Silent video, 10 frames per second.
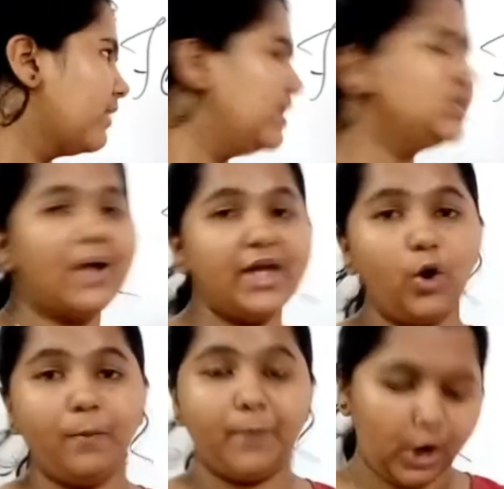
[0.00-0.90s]
So I
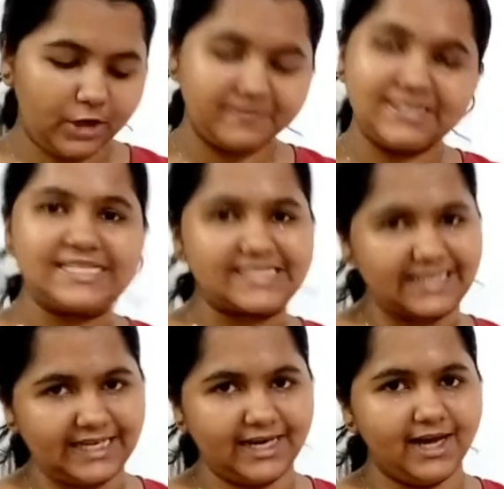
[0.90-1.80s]
hope all of this is
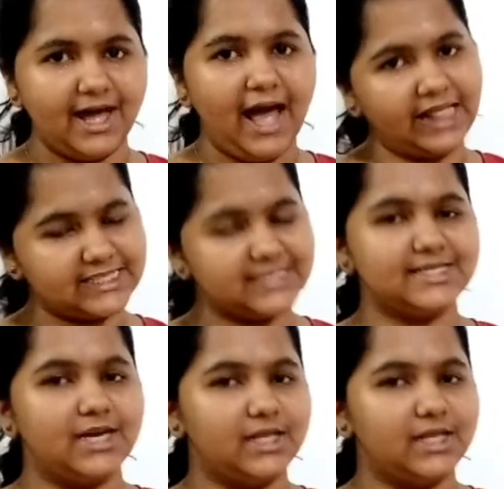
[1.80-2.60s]
clear, and this is